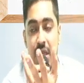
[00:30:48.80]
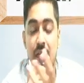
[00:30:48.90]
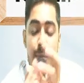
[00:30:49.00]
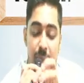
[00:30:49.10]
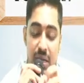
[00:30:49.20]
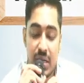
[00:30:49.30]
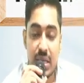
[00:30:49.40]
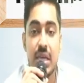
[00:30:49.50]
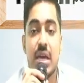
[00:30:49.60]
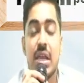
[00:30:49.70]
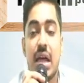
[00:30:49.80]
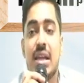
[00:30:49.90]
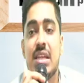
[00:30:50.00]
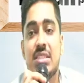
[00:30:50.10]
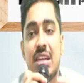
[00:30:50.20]
But here,
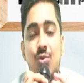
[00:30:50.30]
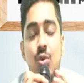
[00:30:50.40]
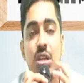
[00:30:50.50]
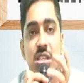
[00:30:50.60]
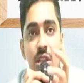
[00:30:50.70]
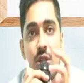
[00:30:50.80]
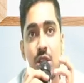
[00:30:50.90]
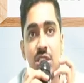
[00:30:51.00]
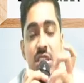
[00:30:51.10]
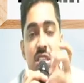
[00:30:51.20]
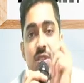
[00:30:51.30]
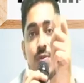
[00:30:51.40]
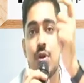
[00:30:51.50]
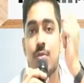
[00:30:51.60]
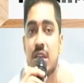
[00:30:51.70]
understand what is the logic this
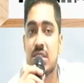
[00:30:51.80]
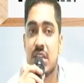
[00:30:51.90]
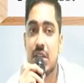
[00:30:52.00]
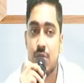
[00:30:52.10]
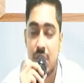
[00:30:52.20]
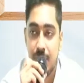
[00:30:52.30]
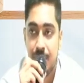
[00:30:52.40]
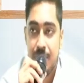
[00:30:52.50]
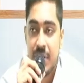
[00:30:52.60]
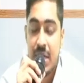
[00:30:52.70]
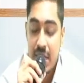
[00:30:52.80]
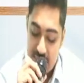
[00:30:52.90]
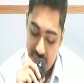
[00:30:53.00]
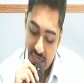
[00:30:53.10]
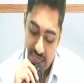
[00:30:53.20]
formula is trying to tell.
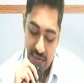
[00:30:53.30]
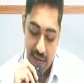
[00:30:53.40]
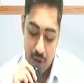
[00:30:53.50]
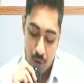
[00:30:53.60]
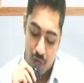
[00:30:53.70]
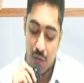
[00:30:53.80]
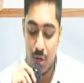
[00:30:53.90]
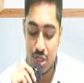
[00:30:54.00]
See, it is telling, okay, boss,